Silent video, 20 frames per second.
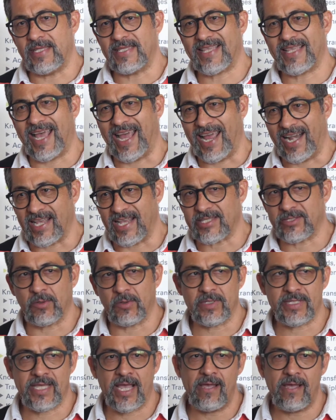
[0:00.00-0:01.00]
is Alan
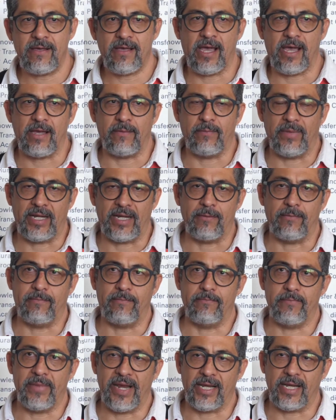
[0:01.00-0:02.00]
Sosa. I am very,
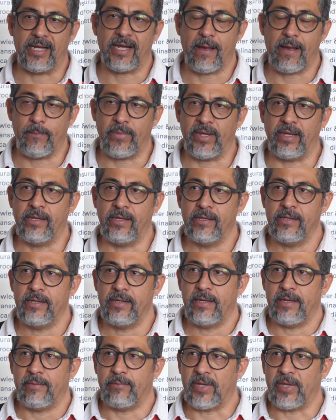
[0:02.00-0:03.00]
very happy
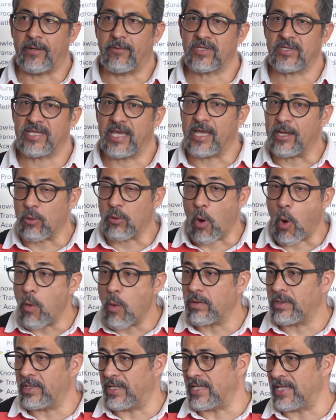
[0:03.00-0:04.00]
because he
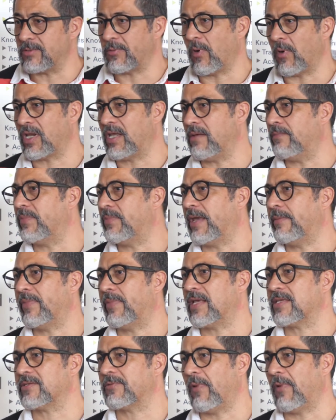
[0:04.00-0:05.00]
wrote this working
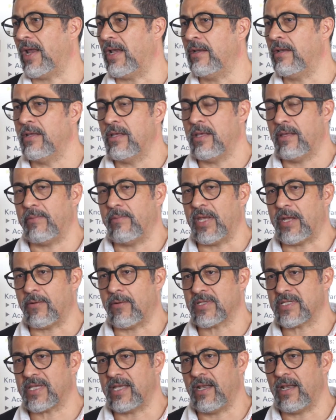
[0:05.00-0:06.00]
paper as well,
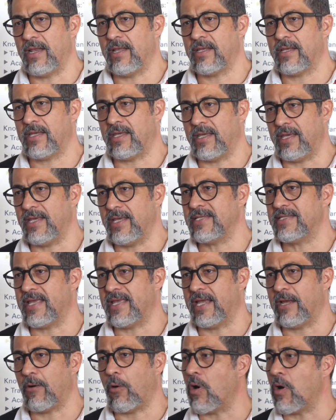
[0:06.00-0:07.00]
because he is
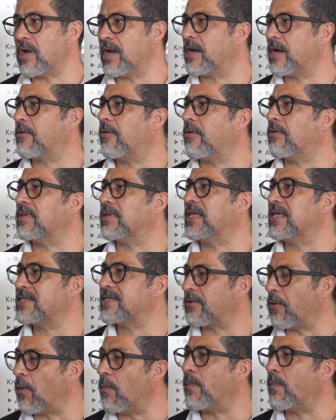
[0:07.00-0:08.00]
the owner of
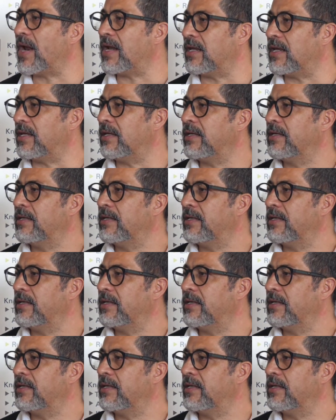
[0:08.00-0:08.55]
this company,